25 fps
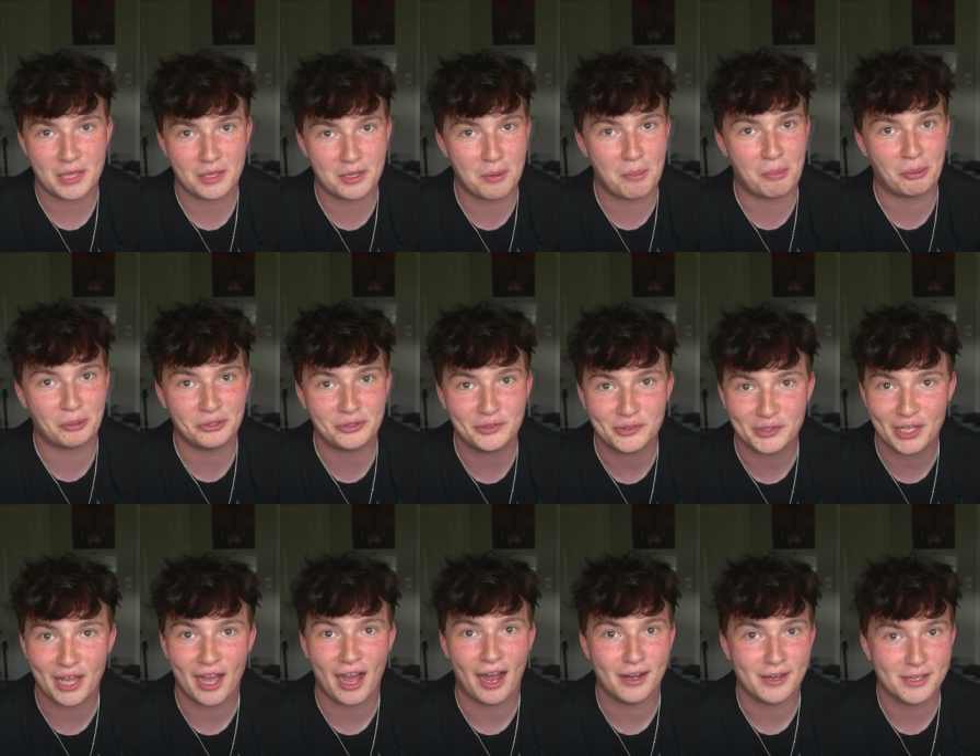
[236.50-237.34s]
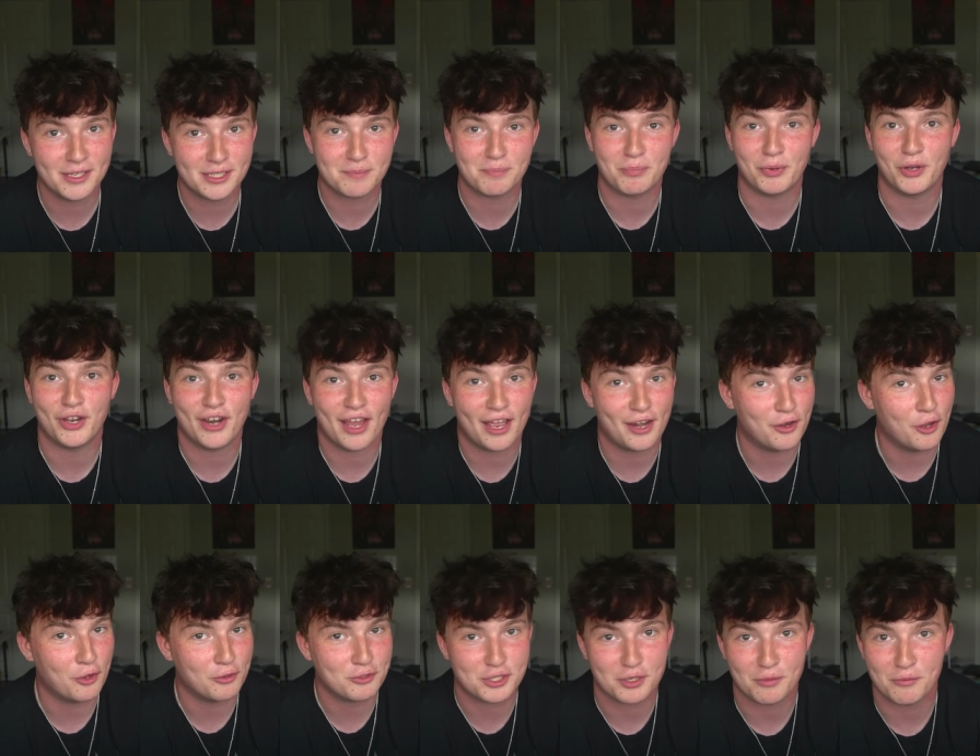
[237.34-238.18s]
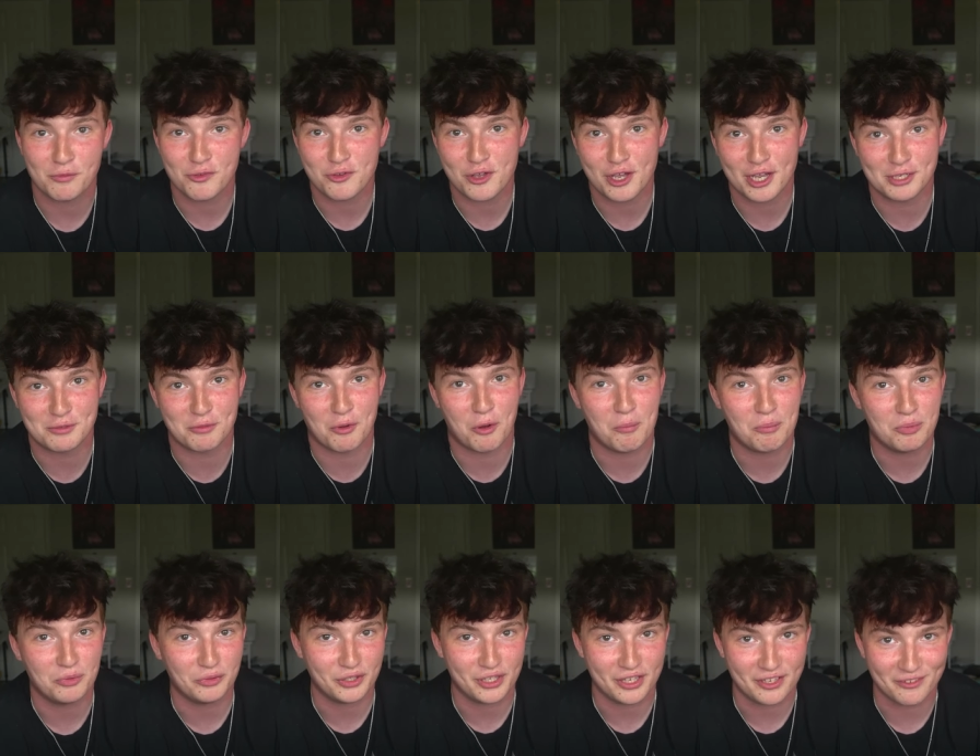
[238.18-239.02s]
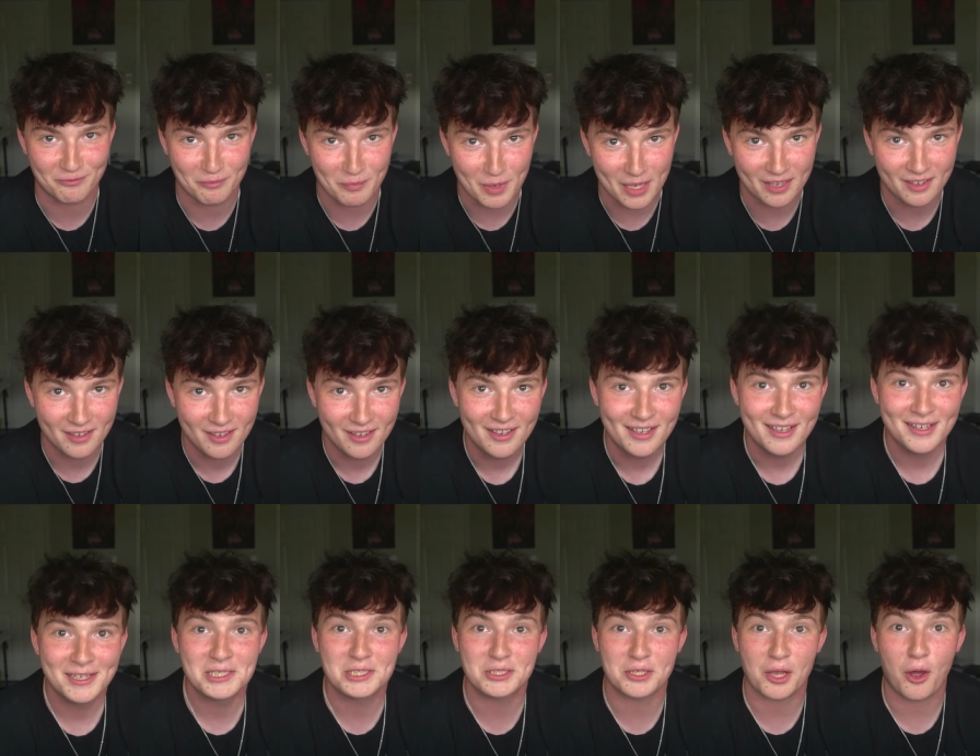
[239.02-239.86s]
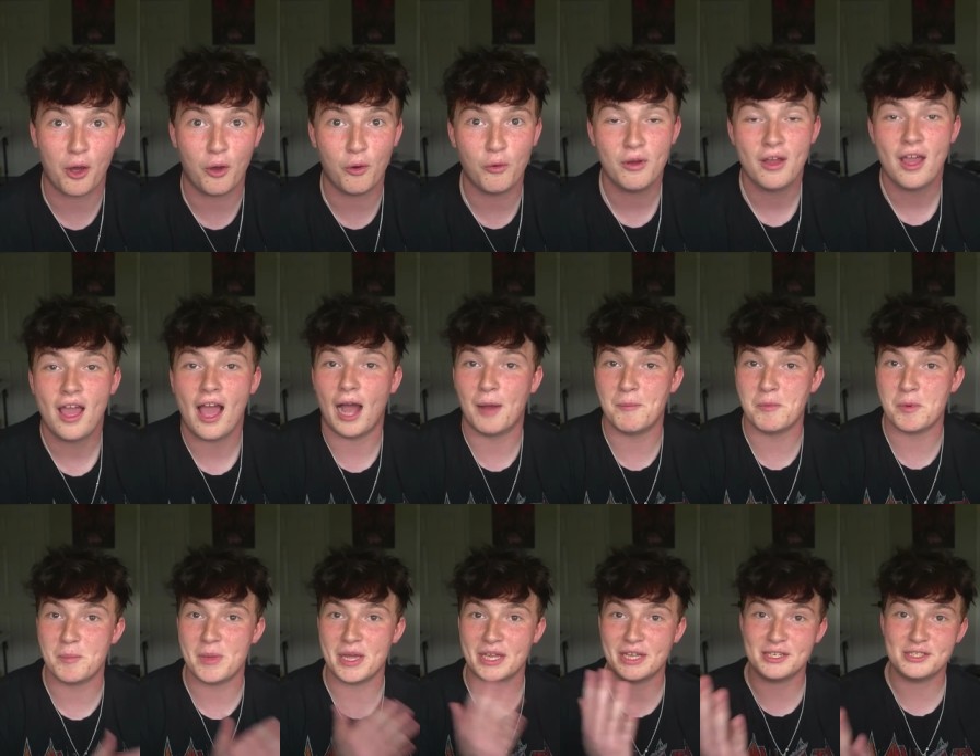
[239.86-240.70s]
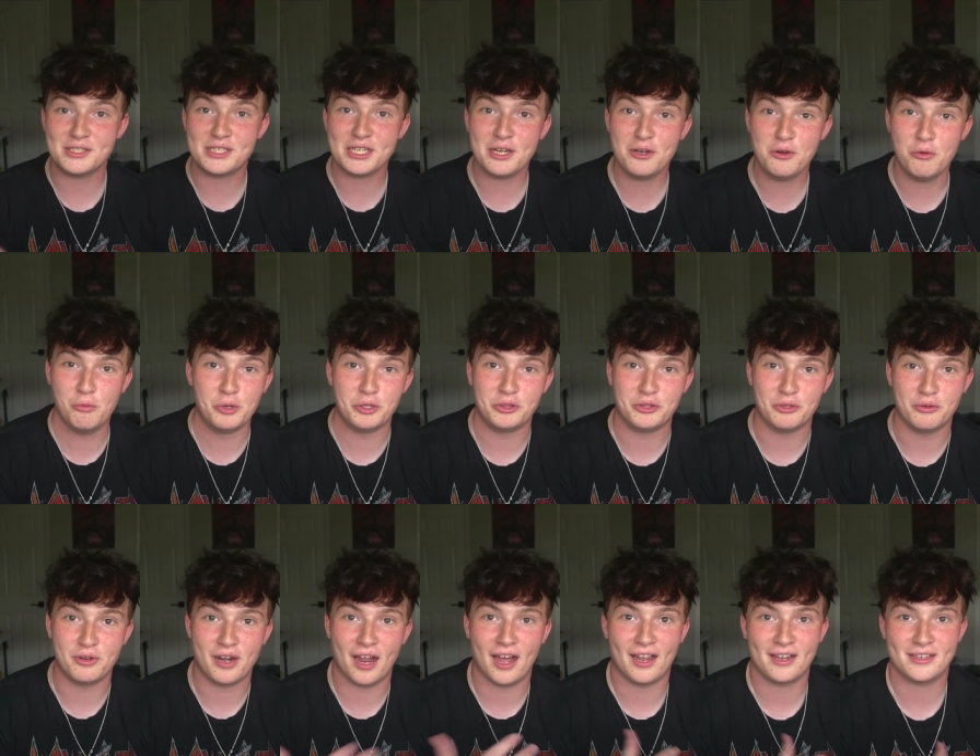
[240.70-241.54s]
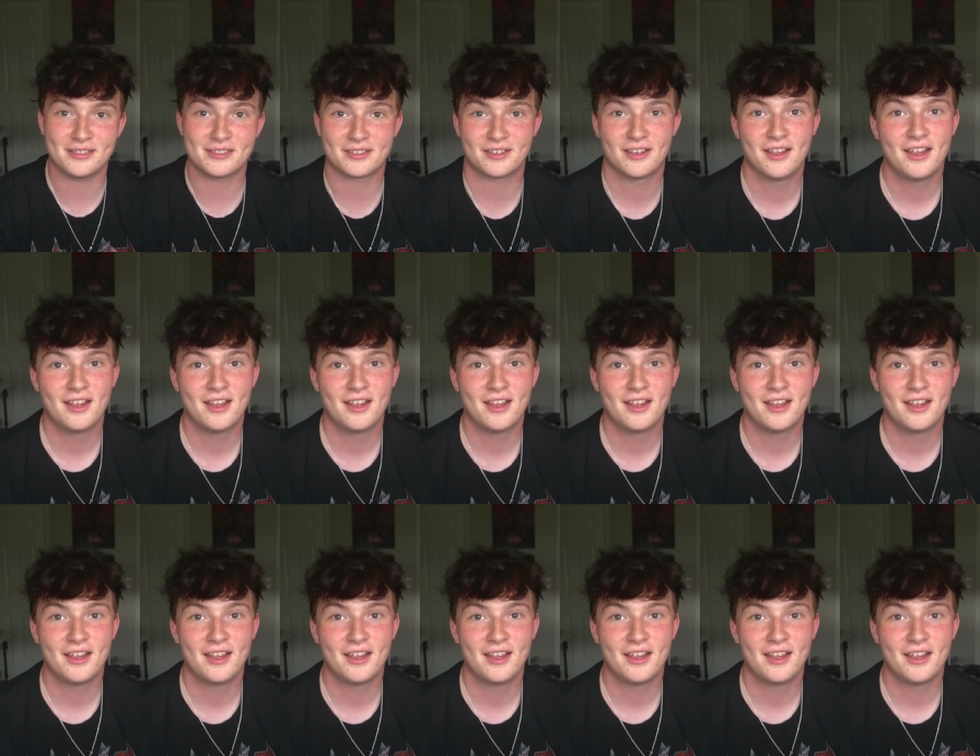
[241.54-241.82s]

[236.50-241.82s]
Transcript: completely honest, but I know some of you guys won't believe me. So I'm gonna make a deal with you guys.